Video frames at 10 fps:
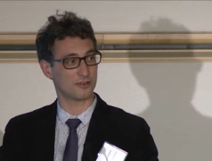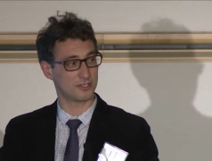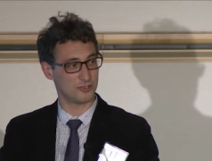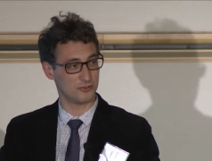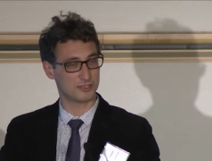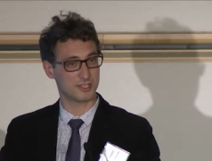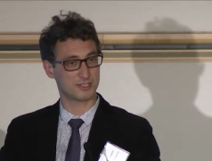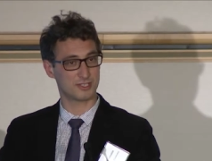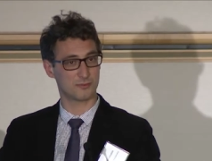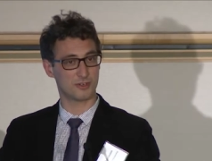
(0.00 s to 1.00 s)
a new
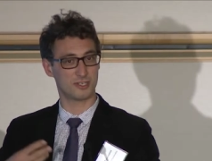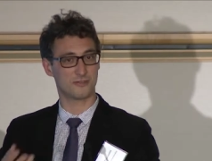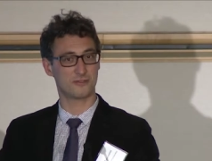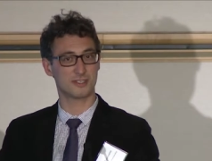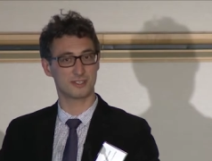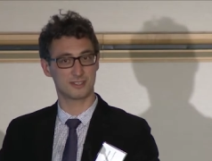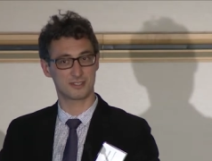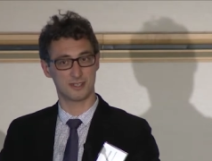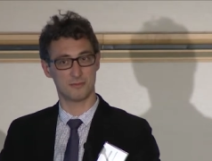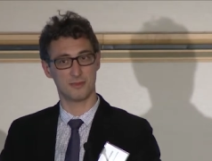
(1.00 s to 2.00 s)
system or a different
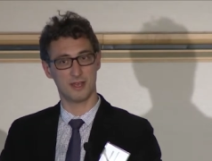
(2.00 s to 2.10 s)
system.